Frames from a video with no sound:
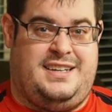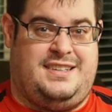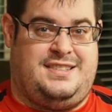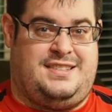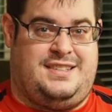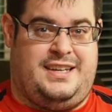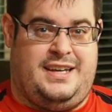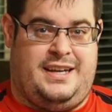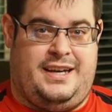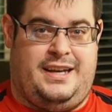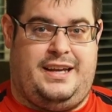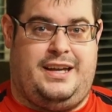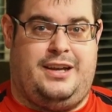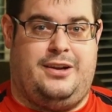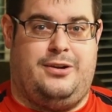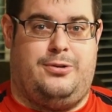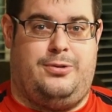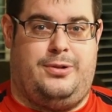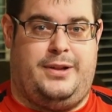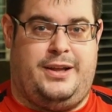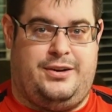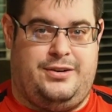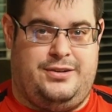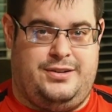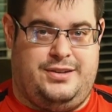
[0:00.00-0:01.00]
It's getting here
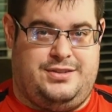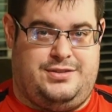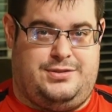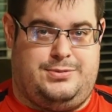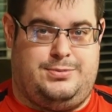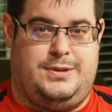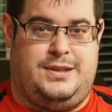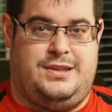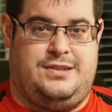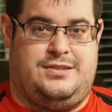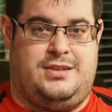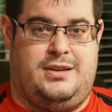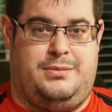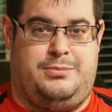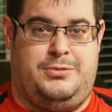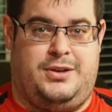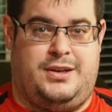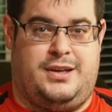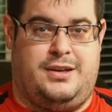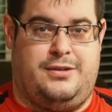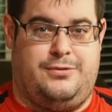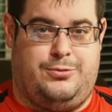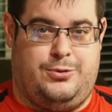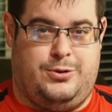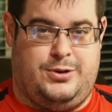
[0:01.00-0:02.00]
later this week, so I'm
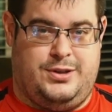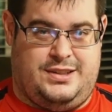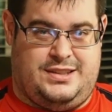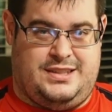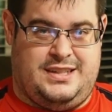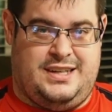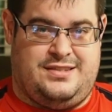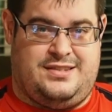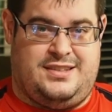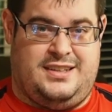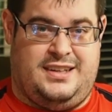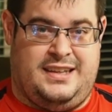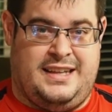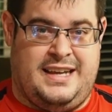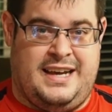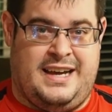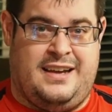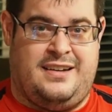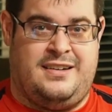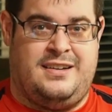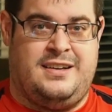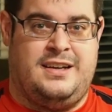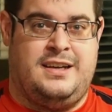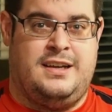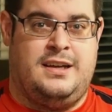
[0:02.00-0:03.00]
looking forward to testing
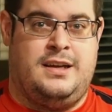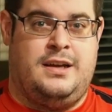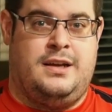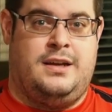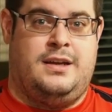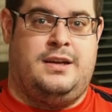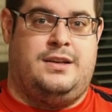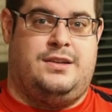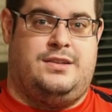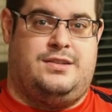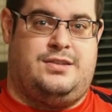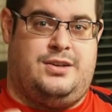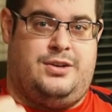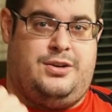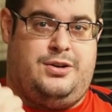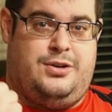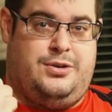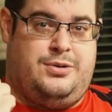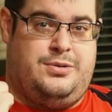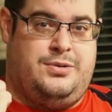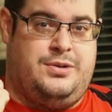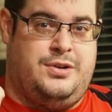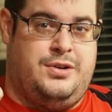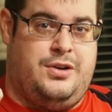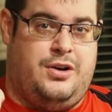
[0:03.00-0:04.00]
that.
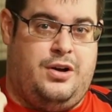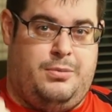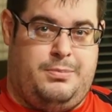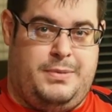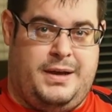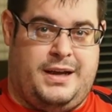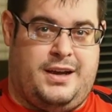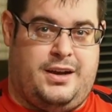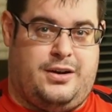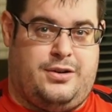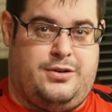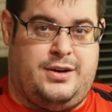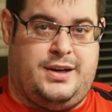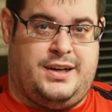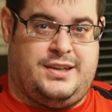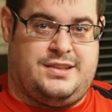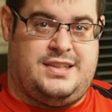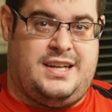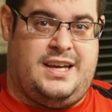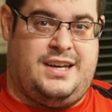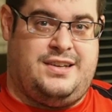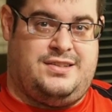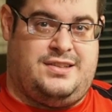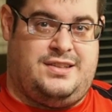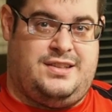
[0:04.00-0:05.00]
So Omega Crux
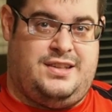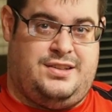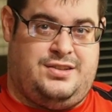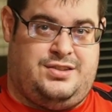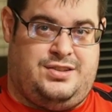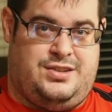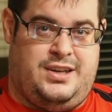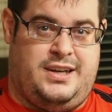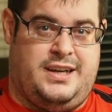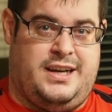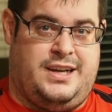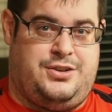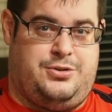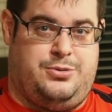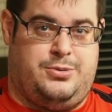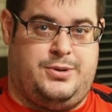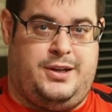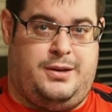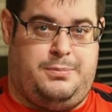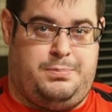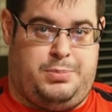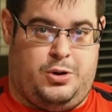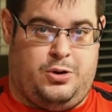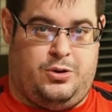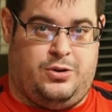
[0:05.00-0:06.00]
has the
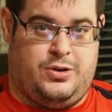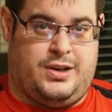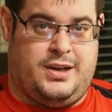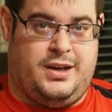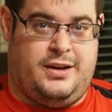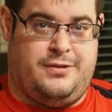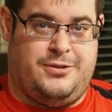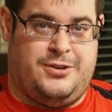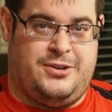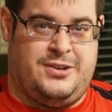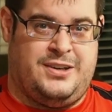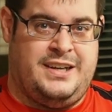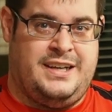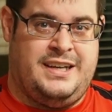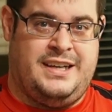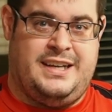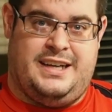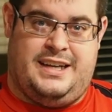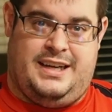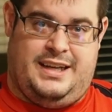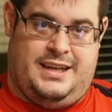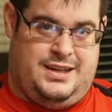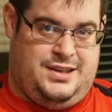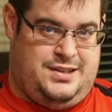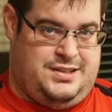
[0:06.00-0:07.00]
GI-20 Pearl cover.
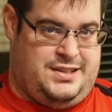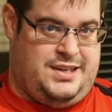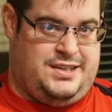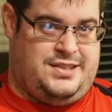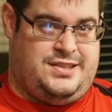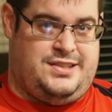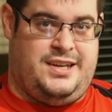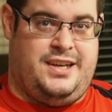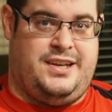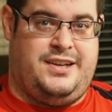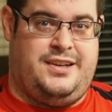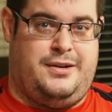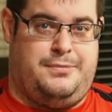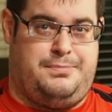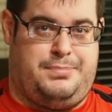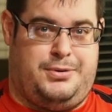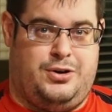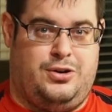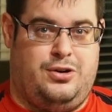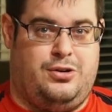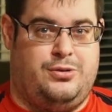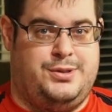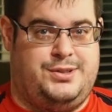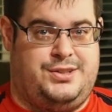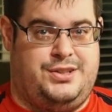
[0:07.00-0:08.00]
It is a sanded
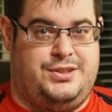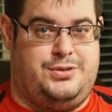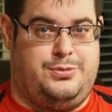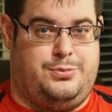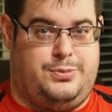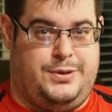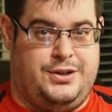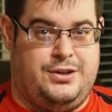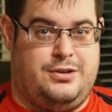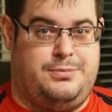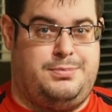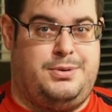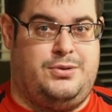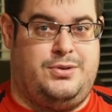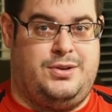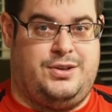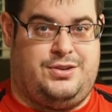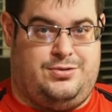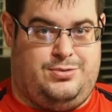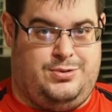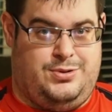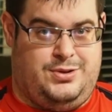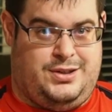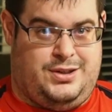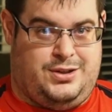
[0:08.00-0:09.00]
pearl, which is weird but
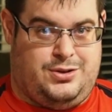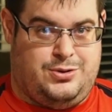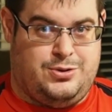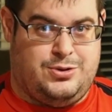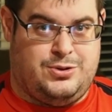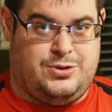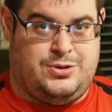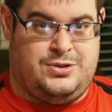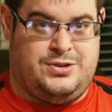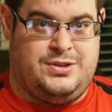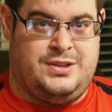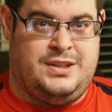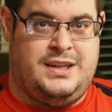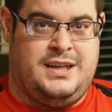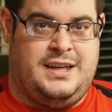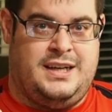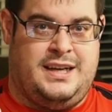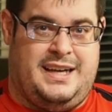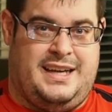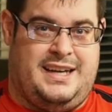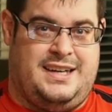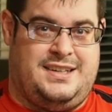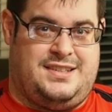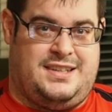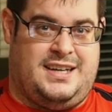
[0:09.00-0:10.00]
looks really cool,
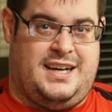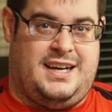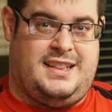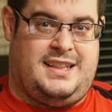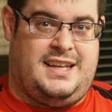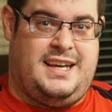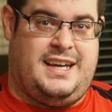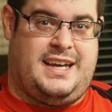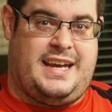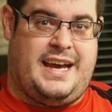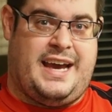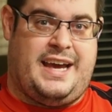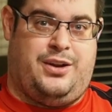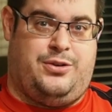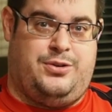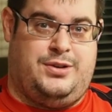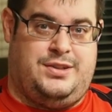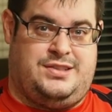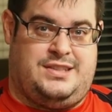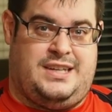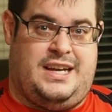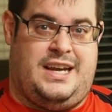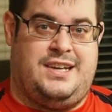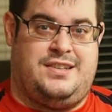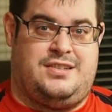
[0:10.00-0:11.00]
and it's got the
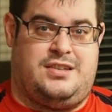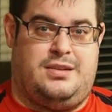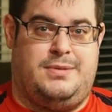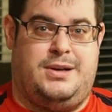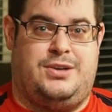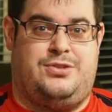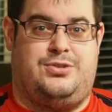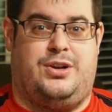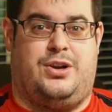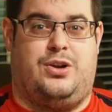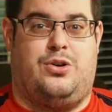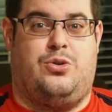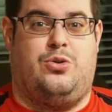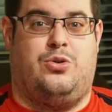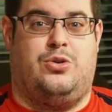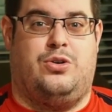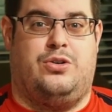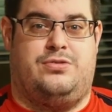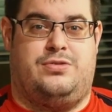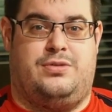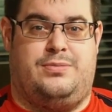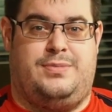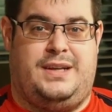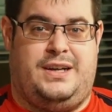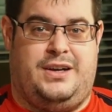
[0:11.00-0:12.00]
Catalyst asymmetric core
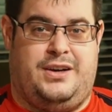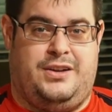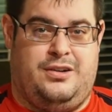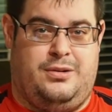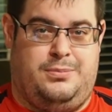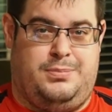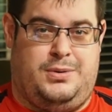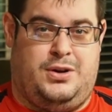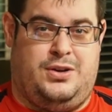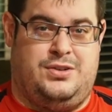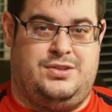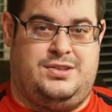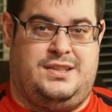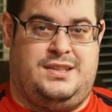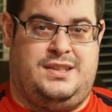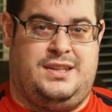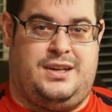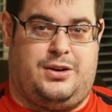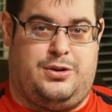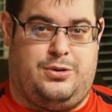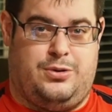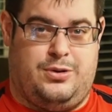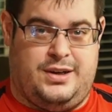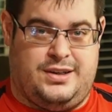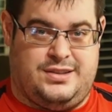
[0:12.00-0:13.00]
from the other balls in the
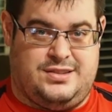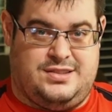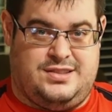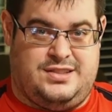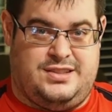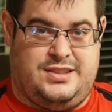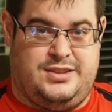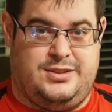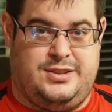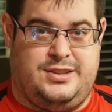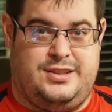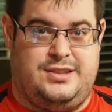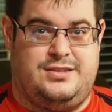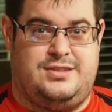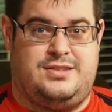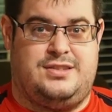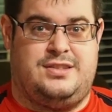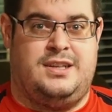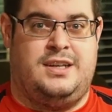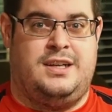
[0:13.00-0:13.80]
Crux series.